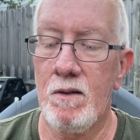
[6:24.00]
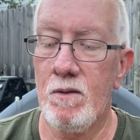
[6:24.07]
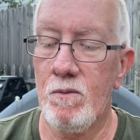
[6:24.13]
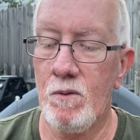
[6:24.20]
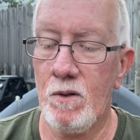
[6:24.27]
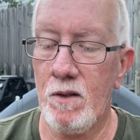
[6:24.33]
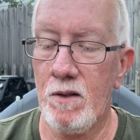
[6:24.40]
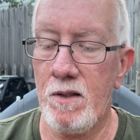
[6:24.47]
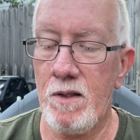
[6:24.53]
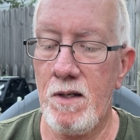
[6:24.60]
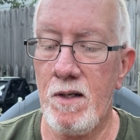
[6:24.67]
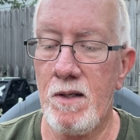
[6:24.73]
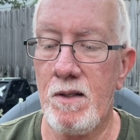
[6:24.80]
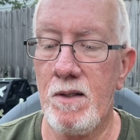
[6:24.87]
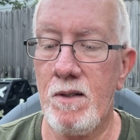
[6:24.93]
We'll clean
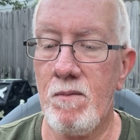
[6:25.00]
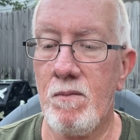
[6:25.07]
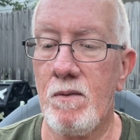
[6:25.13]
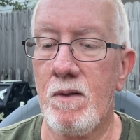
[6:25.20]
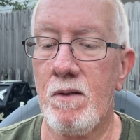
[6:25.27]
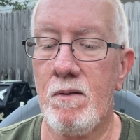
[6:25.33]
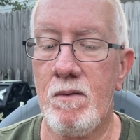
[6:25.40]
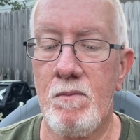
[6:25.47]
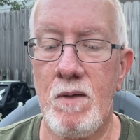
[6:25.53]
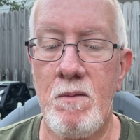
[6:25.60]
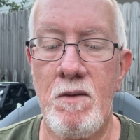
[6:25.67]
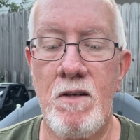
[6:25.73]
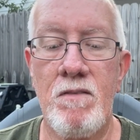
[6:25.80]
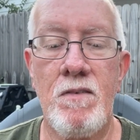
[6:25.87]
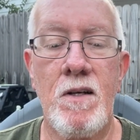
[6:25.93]
that up.
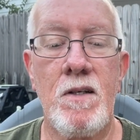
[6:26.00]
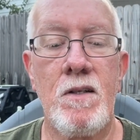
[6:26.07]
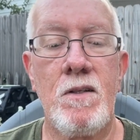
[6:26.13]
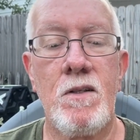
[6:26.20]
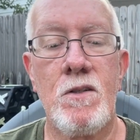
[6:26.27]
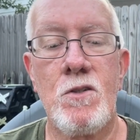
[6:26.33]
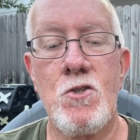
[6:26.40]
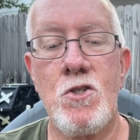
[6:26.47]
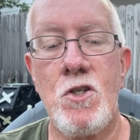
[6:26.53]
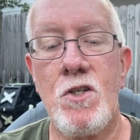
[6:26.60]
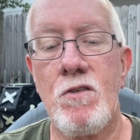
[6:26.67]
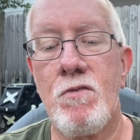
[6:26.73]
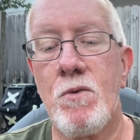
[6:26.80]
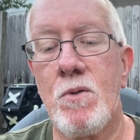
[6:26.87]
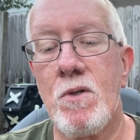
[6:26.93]
Maybe I'll find another sheath
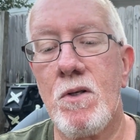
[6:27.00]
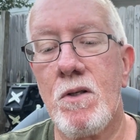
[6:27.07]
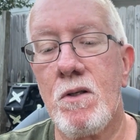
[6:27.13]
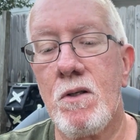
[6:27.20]
for it.